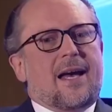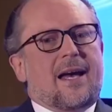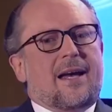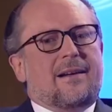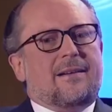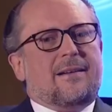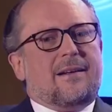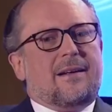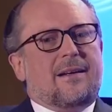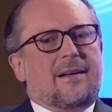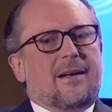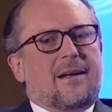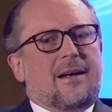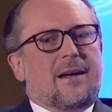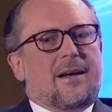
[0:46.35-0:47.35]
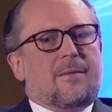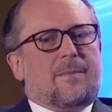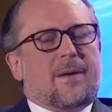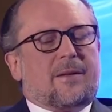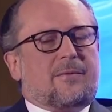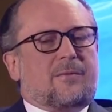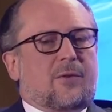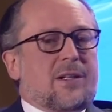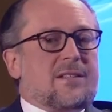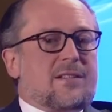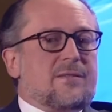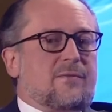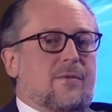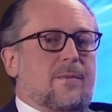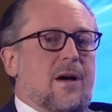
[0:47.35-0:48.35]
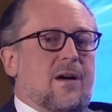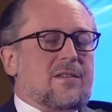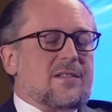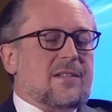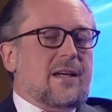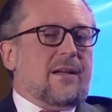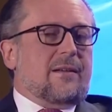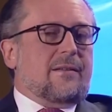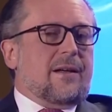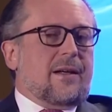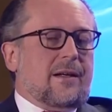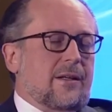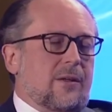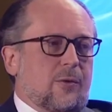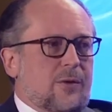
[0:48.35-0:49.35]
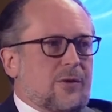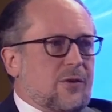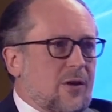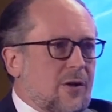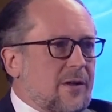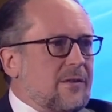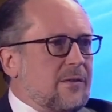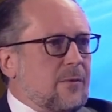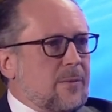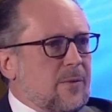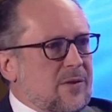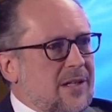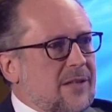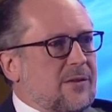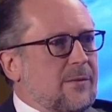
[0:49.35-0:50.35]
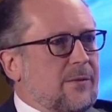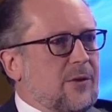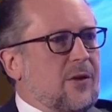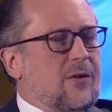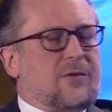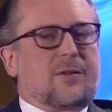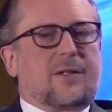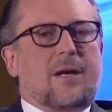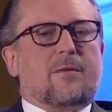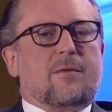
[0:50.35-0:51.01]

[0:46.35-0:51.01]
But for instance, from our side, I can only talk as a representative of the Austrian